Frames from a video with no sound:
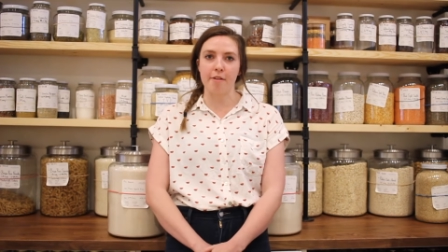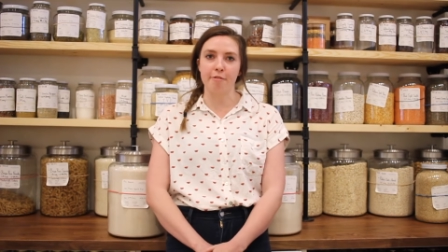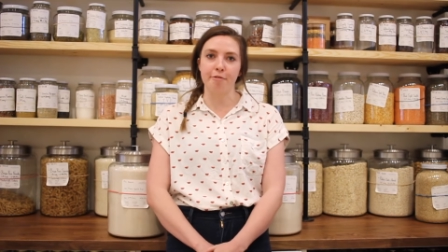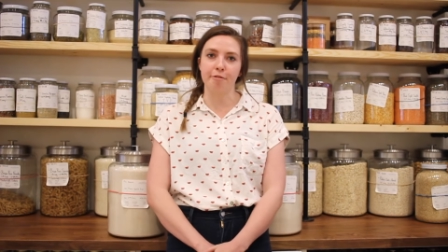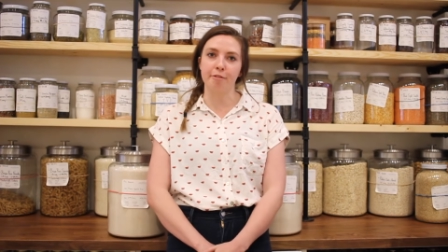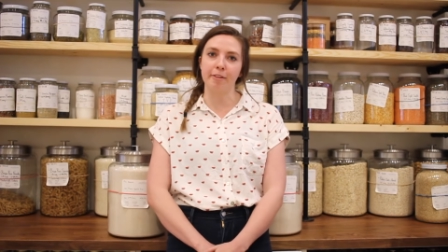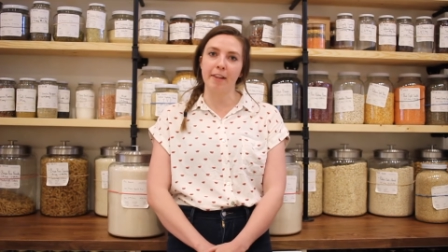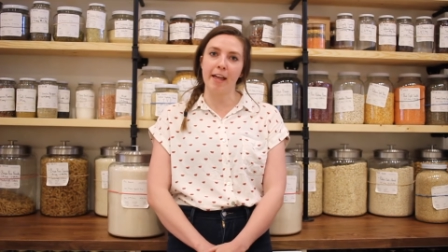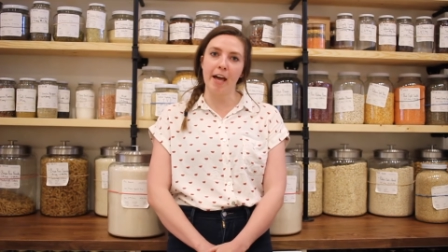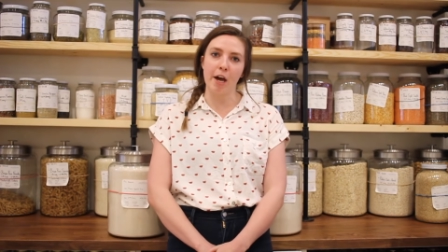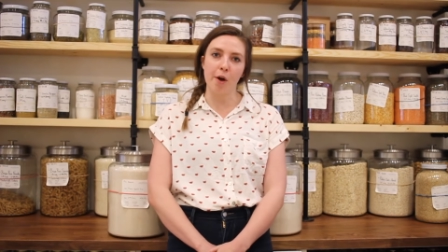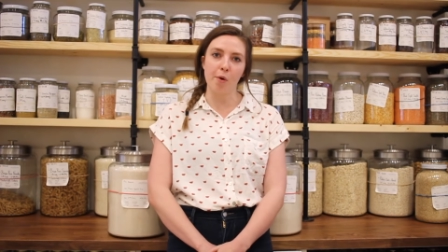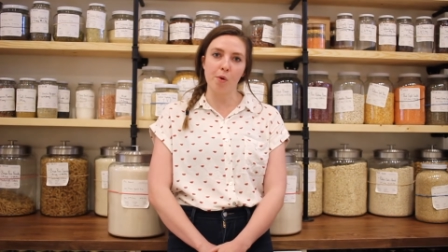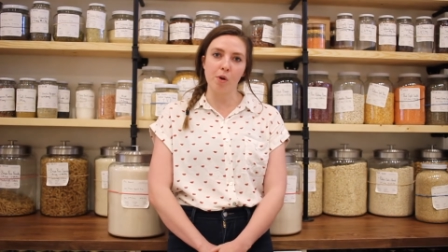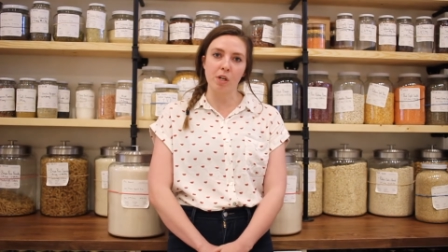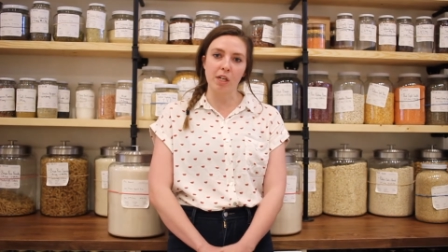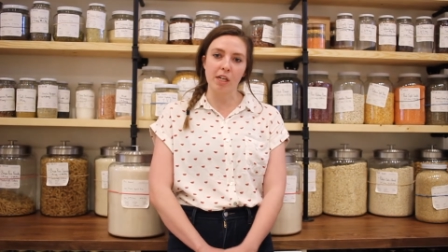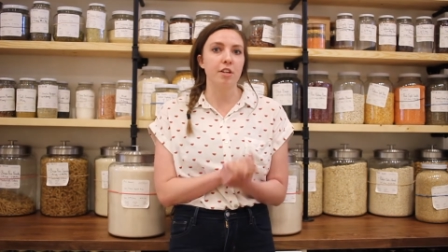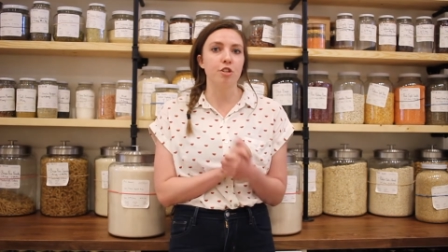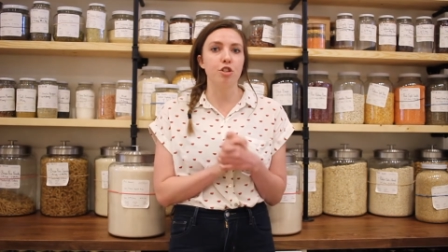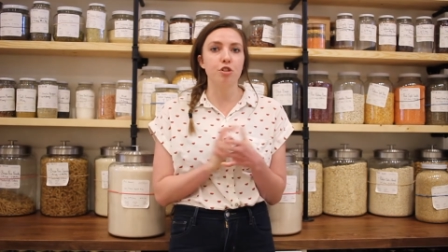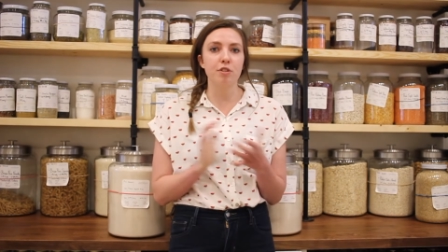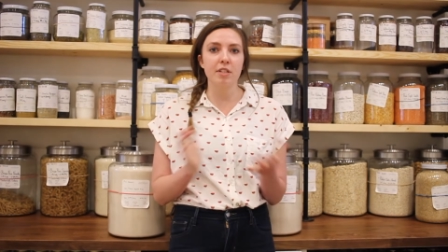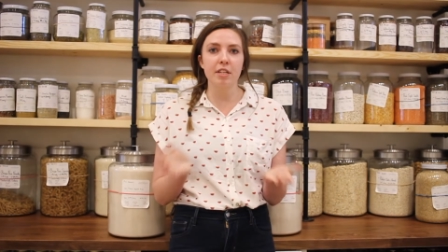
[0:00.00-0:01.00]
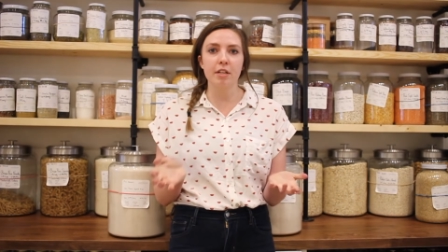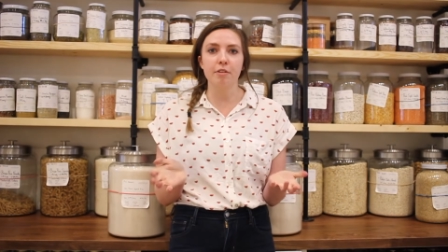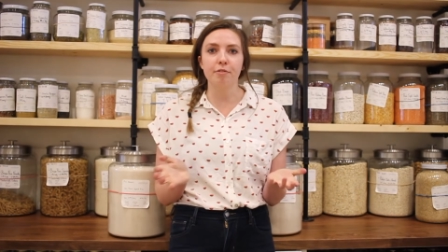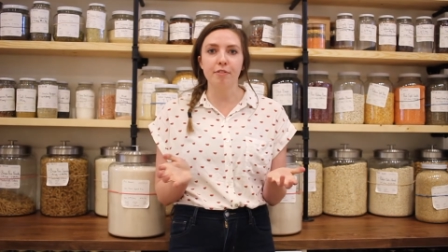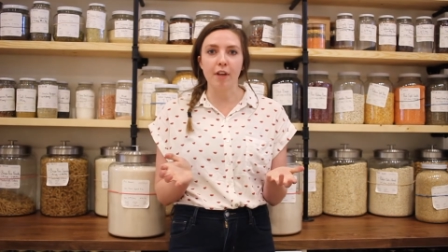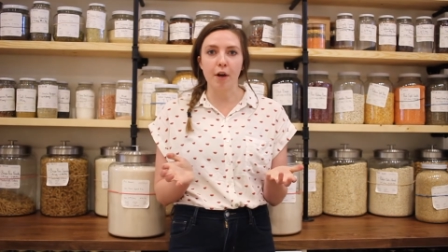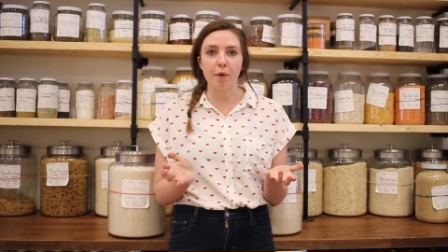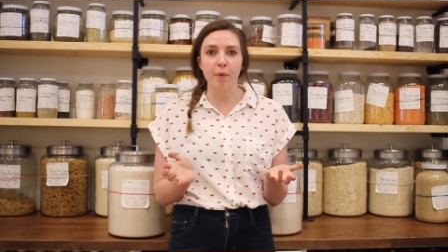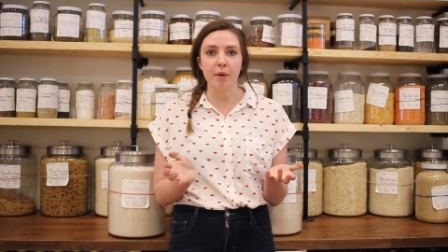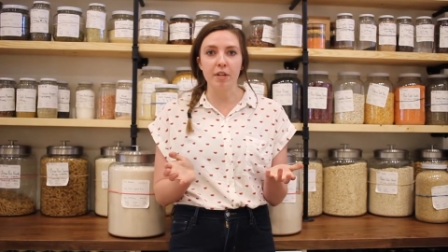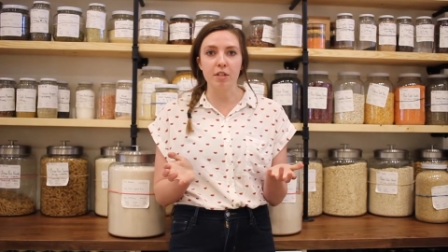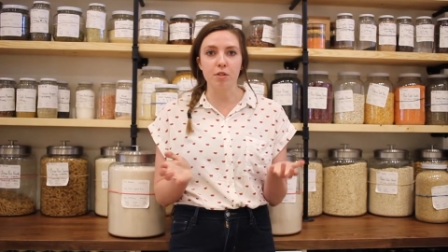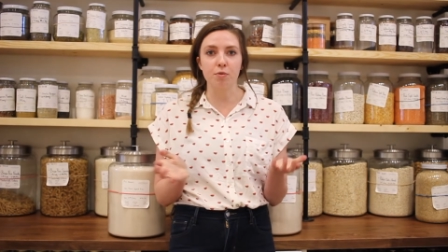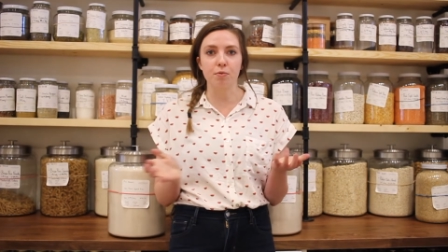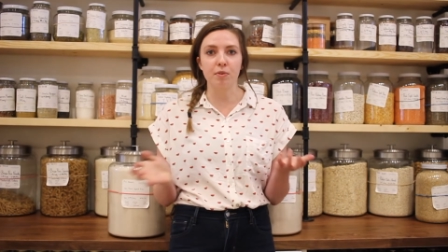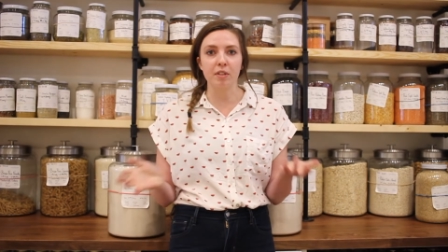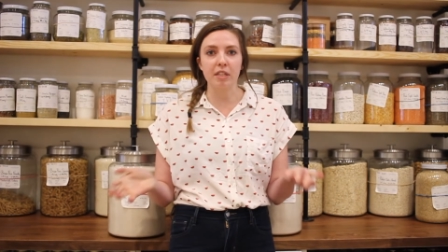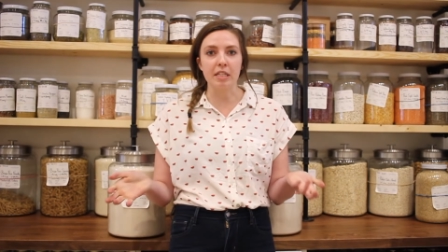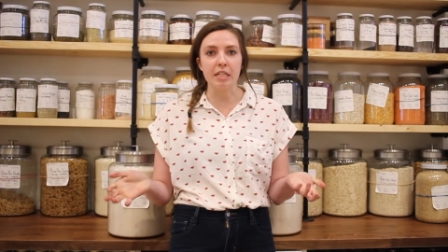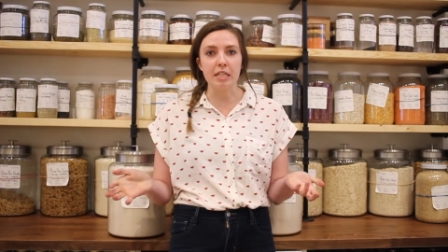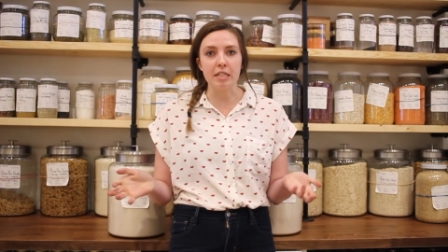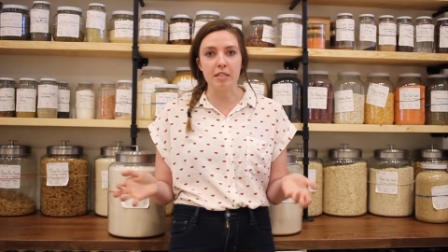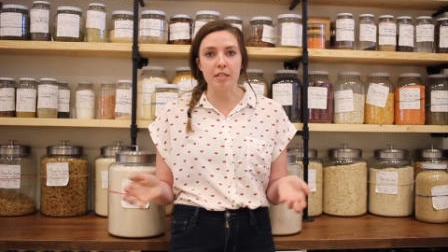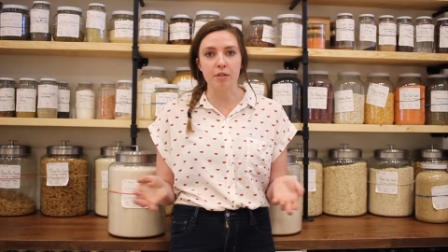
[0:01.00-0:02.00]
flour, and choosing a flour is
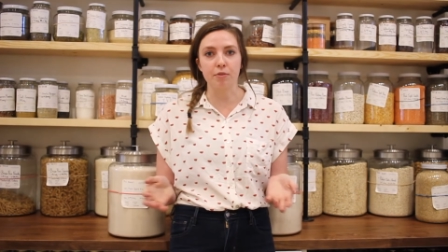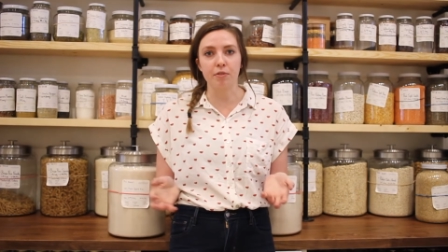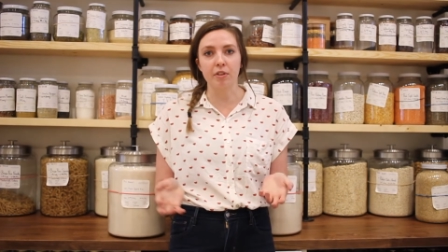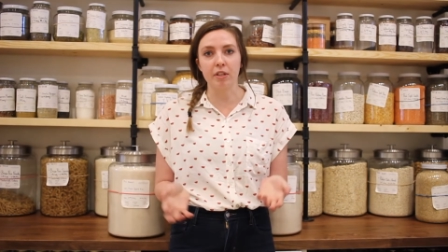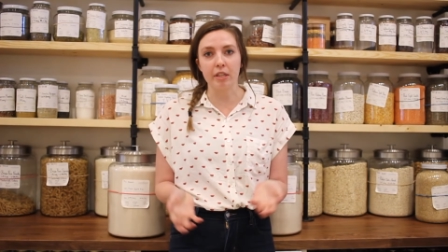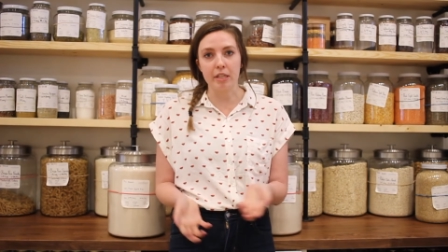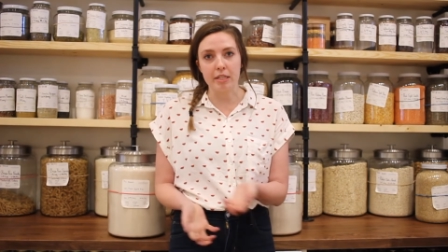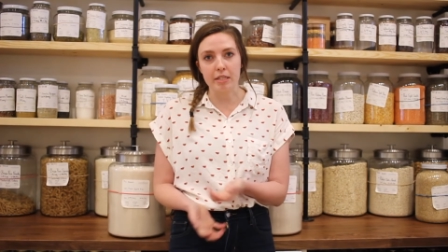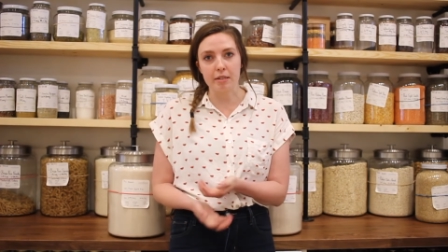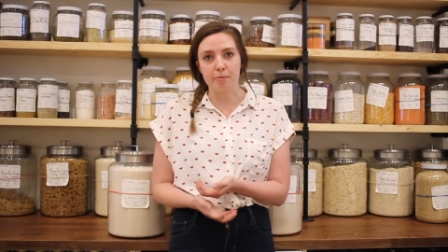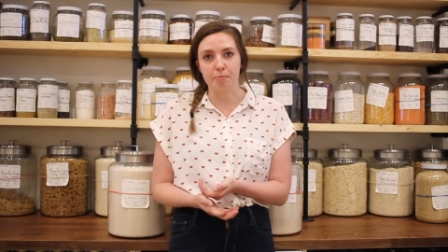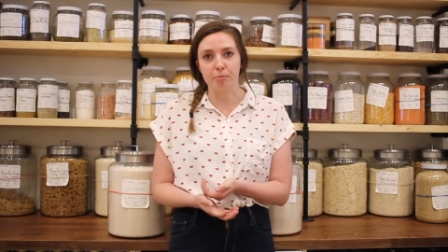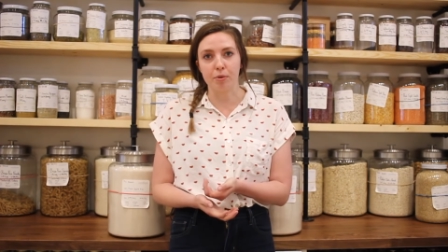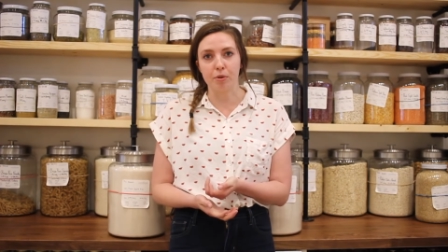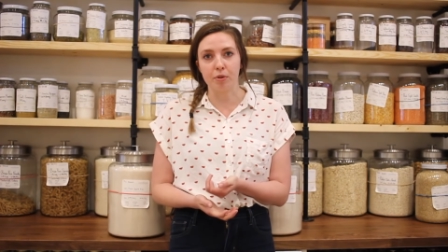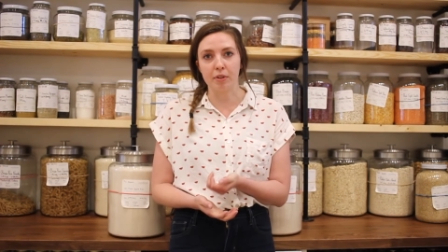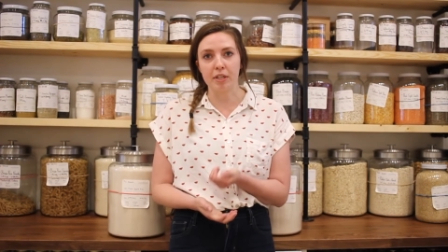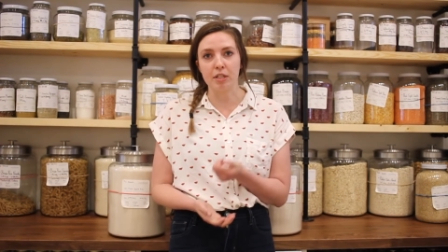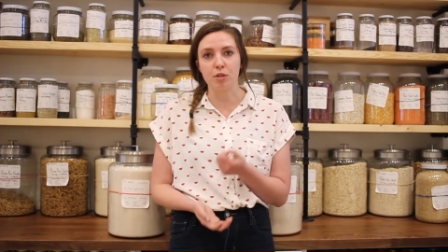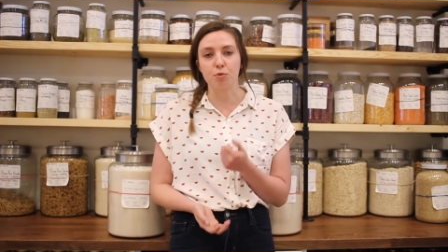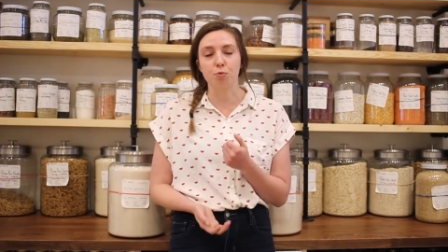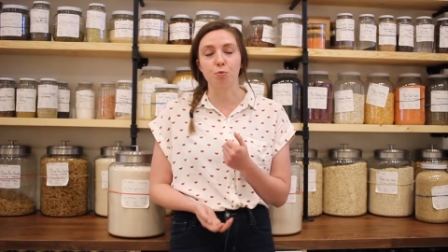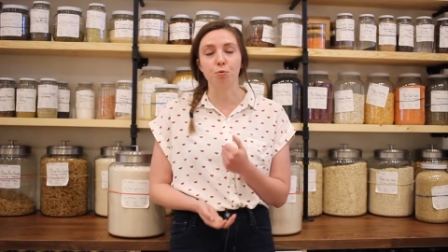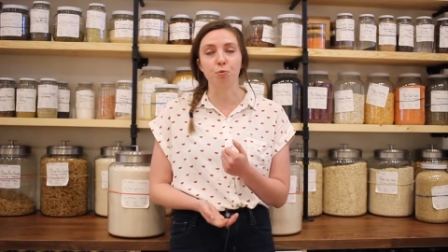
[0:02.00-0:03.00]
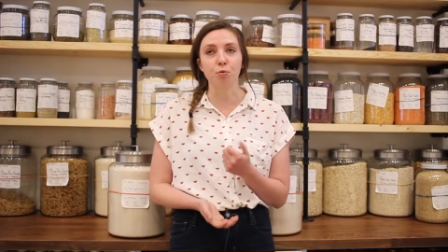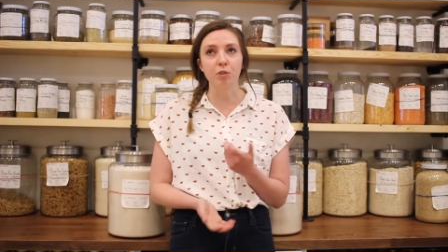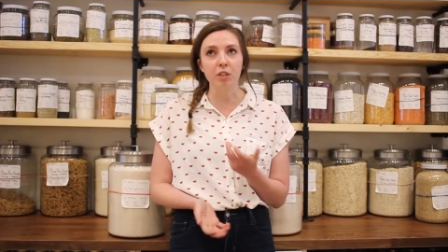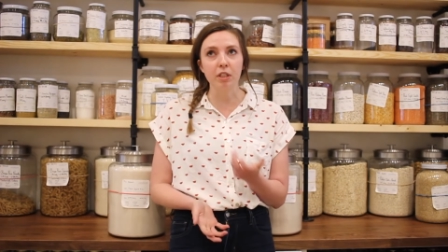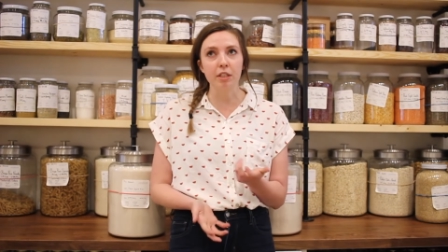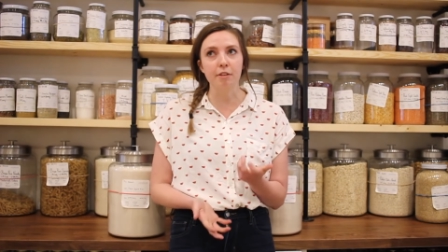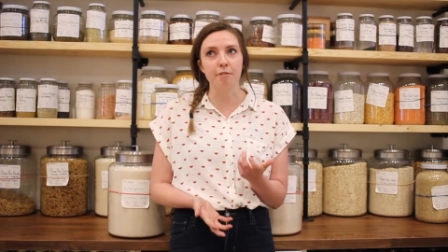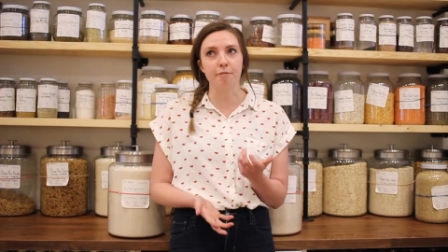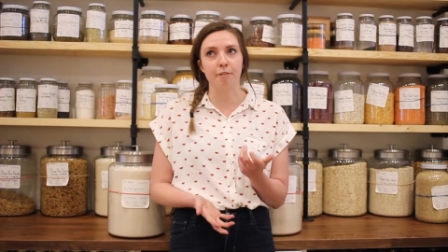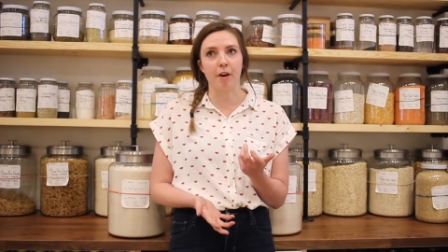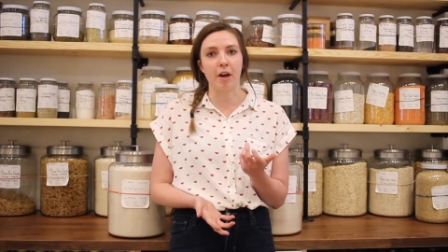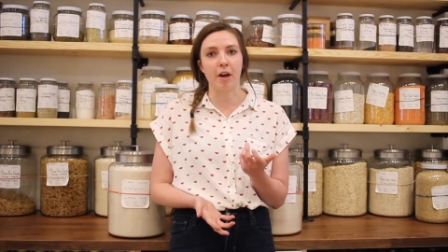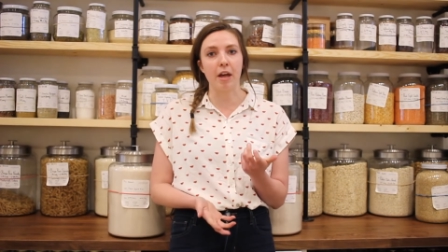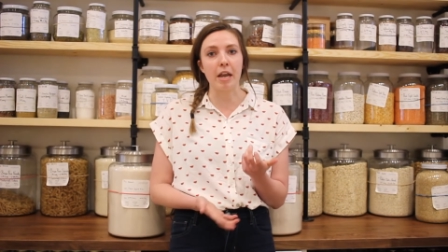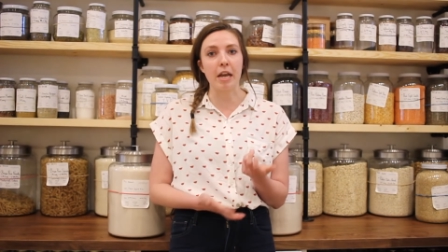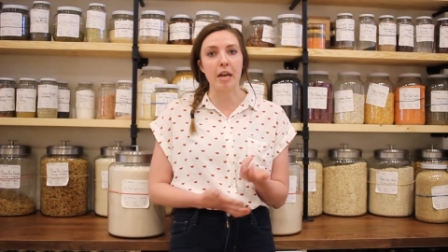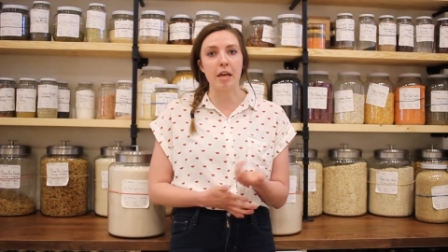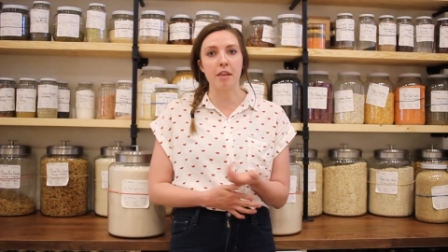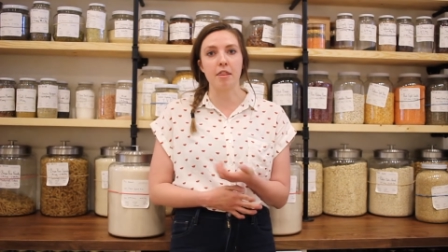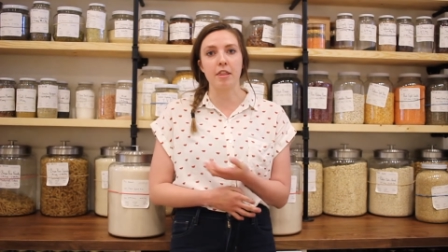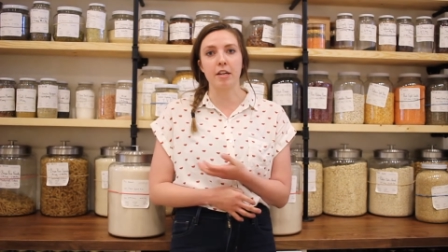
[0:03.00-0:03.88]
really easy, really simple. It's really fun.